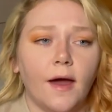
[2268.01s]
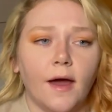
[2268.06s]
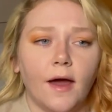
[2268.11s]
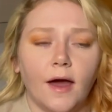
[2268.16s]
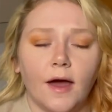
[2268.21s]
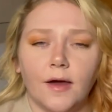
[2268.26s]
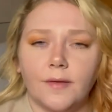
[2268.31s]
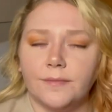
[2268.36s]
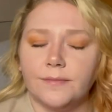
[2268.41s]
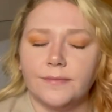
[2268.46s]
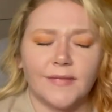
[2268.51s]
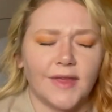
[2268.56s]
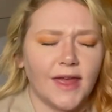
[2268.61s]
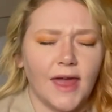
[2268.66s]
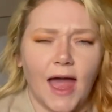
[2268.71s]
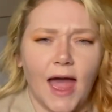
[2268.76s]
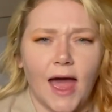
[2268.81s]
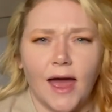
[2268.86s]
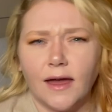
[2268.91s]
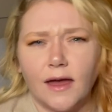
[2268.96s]
I
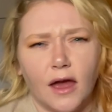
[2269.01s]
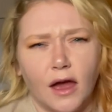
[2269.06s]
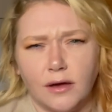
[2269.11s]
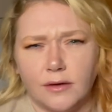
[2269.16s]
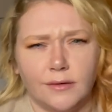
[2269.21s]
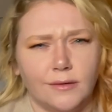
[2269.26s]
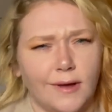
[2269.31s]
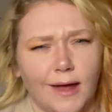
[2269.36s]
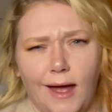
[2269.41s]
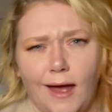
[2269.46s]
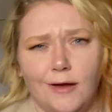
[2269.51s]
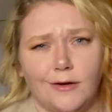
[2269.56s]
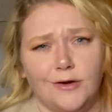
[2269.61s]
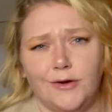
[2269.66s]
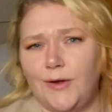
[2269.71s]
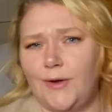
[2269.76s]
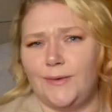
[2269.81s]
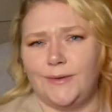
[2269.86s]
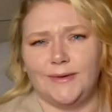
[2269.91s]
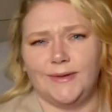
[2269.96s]
don't
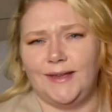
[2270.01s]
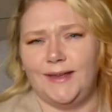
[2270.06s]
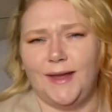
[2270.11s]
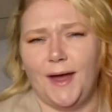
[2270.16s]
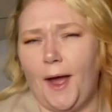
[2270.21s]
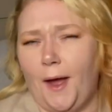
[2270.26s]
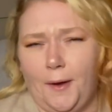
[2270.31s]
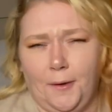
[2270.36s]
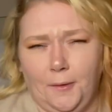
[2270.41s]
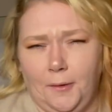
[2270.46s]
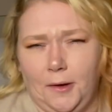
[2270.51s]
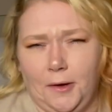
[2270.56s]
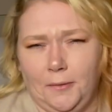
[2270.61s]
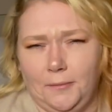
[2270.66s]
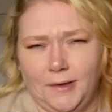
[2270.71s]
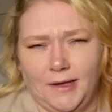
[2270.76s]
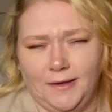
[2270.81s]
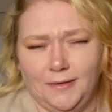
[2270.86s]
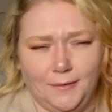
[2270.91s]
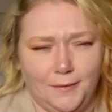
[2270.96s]
know
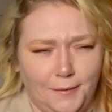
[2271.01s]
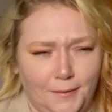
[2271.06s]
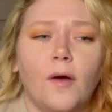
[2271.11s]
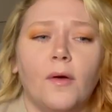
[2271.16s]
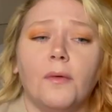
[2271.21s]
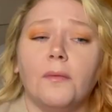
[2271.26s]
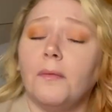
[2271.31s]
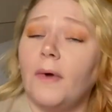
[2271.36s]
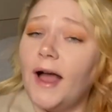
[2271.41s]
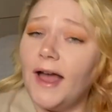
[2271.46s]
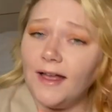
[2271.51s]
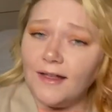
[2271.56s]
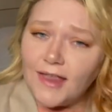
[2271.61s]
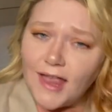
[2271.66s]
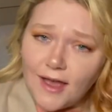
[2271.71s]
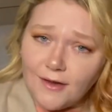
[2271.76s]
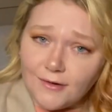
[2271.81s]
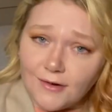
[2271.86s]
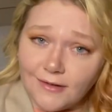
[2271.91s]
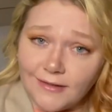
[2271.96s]
either. While
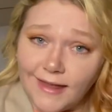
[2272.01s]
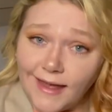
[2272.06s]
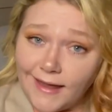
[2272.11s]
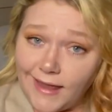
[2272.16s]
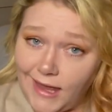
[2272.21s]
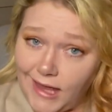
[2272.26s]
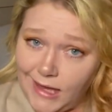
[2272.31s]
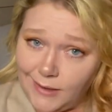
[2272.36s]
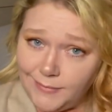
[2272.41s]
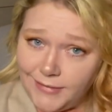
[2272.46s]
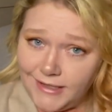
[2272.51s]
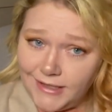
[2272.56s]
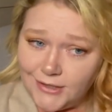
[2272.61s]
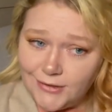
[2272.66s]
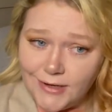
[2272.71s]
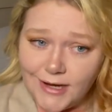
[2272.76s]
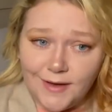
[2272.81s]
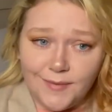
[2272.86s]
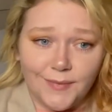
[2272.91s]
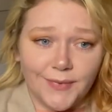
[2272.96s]
out on that camping
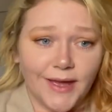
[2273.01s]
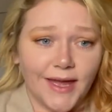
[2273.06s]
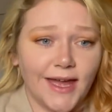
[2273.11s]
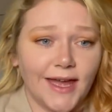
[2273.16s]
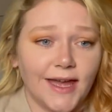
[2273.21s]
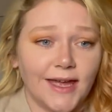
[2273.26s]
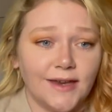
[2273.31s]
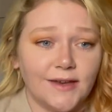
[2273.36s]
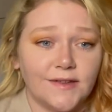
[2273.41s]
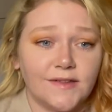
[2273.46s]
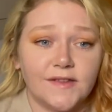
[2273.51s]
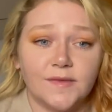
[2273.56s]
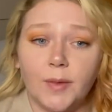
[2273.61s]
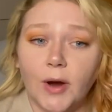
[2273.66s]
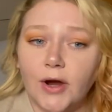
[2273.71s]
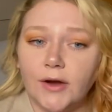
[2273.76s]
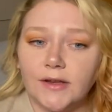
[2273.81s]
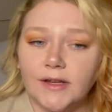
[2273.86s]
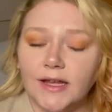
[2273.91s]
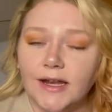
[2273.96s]
trip, it
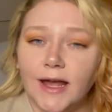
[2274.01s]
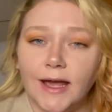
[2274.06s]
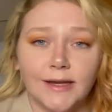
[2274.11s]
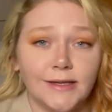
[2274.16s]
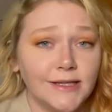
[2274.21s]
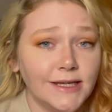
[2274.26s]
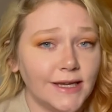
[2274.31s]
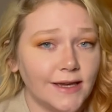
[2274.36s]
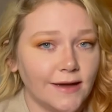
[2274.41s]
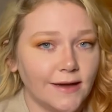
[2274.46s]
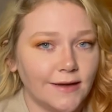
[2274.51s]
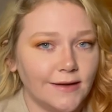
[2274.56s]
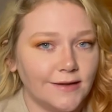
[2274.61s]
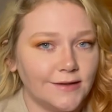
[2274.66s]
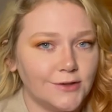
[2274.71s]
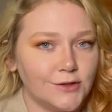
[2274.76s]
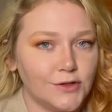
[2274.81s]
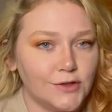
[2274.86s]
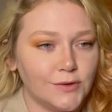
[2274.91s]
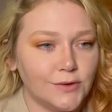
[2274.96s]
sparked an idea
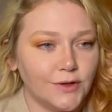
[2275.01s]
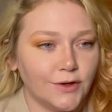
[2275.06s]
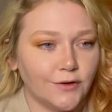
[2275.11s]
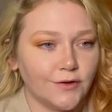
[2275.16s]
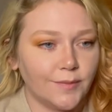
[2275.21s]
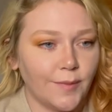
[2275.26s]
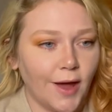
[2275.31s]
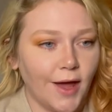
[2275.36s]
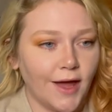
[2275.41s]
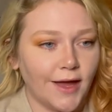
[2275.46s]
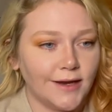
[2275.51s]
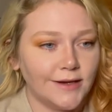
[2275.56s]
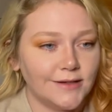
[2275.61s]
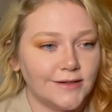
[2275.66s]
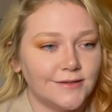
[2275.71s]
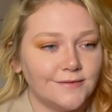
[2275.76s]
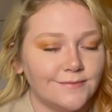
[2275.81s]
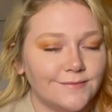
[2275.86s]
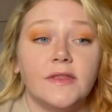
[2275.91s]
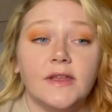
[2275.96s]
in Junior's mind.
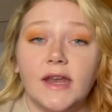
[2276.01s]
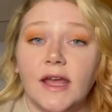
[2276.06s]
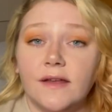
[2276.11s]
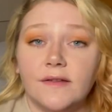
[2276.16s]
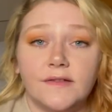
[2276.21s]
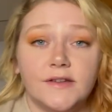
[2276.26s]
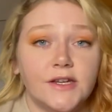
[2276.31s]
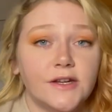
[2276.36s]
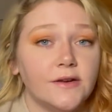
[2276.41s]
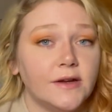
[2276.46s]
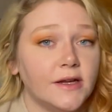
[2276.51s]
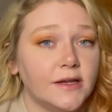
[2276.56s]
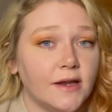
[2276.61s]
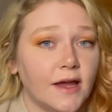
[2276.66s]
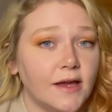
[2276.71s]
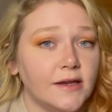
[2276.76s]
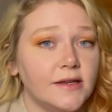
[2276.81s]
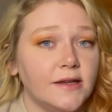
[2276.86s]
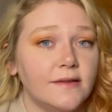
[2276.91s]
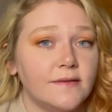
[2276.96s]
The next year in
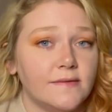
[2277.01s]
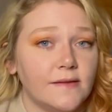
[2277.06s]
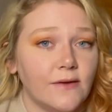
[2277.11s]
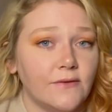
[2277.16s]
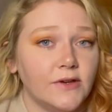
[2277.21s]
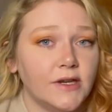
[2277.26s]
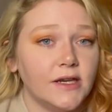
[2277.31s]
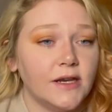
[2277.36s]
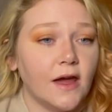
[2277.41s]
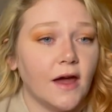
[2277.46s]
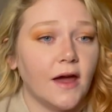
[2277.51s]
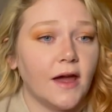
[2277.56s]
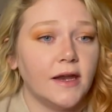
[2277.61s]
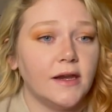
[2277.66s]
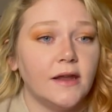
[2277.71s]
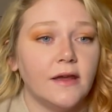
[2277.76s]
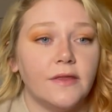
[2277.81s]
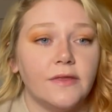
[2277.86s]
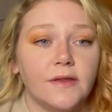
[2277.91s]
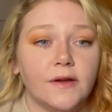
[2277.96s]

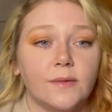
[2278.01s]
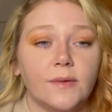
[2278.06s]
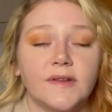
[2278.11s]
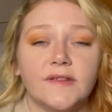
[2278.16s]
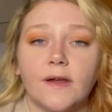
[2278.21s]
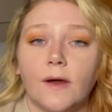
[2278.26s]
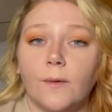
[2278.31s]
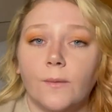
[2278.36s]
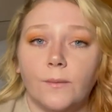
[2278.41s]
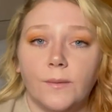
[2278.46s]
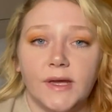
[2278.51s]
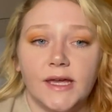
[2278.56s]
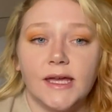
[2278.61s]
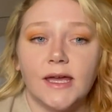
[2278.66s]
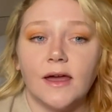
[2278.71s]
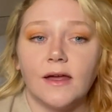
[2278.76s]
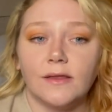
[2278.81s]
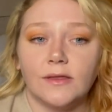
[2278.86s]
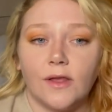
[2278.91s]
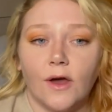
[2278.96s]
1979, there was a
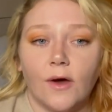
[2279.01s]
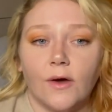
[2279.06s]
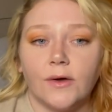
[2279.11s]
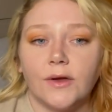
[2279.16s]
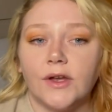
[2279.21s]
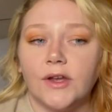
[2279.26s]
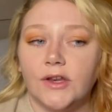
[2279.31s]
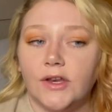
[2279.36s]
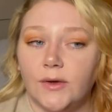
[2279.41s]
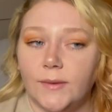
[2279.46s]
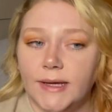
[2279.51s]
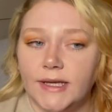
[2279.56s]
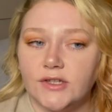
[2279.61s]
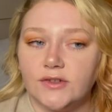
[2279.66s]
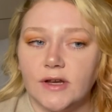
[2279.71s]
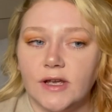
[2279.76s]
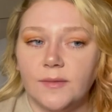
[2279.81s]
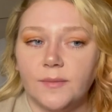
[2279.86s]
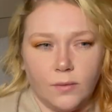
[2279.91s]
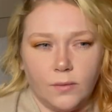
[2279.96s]
week-long canoeing
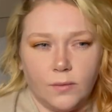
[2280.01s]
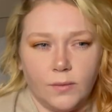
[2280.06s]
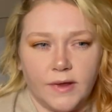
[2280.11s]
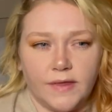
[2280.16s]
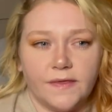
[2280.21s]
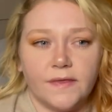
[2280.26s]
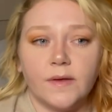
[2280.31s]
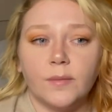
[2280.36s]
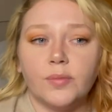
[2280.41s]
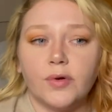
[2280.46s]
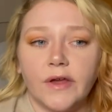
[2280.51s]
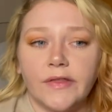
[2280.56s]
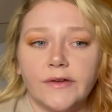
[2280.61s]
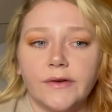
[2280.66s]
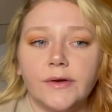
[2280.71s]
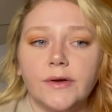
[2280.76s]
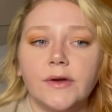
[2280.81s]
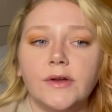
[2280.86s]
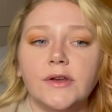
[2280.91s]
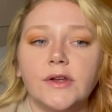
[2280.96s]
trip with the
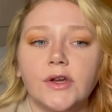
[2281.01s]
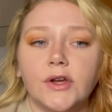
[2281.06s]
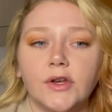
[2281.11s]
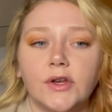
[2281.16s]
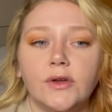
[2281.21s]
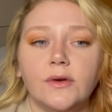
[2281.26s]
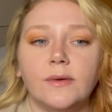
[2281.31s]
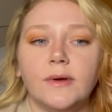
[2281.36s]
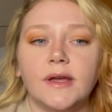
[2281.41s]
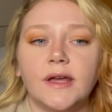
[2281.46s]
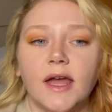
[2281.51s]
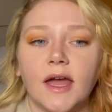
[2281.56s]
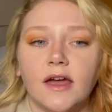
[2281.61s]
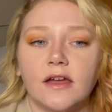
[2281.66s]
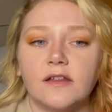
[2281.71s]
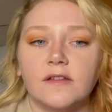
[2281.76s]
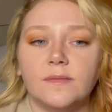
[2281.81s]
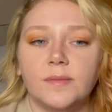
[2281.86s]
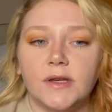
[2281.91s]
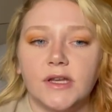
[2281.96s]
Brotherhood Canoeing
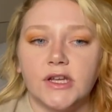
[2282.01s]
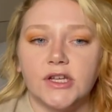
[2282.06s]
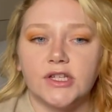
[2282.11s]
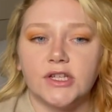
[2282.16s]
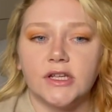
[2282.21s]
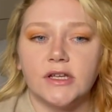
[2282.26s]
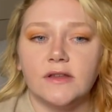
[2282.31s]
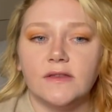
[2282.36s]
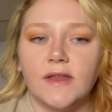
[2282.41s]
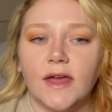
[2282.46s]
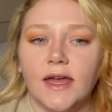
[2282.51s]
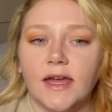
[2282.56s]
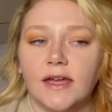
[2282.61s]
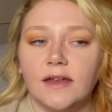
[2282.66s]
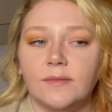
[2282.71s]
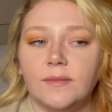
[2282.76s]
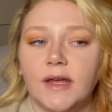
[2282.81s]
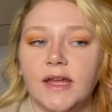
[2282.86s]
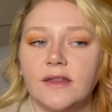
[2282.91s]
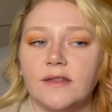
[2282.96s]
Expedition that
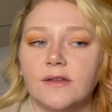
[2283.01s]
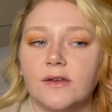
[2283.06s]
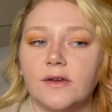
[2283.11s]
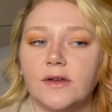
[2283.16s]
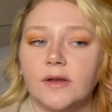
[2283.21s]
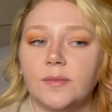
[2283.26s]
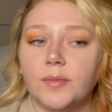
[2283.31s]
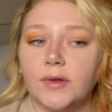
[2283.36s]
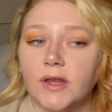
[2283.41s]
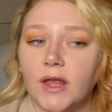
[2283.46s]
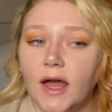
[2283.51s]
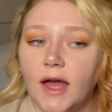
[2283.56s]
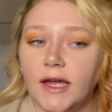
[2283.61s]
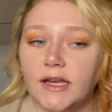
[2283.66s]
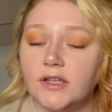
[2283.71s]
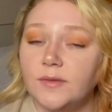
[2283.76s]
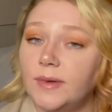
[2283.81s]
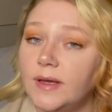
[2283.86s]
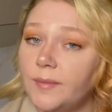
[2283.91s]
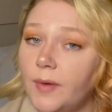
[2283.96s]
inmates could apply
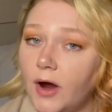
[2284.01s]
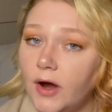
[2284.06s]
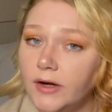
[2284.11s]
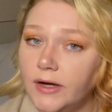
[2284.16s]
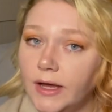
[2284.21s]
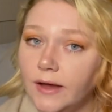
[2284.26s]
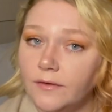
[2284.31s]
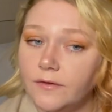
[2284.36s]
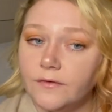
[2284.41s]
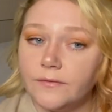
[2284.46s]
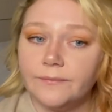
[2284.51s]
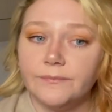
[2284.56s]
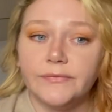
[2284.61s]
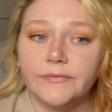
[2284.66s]
to be a part of.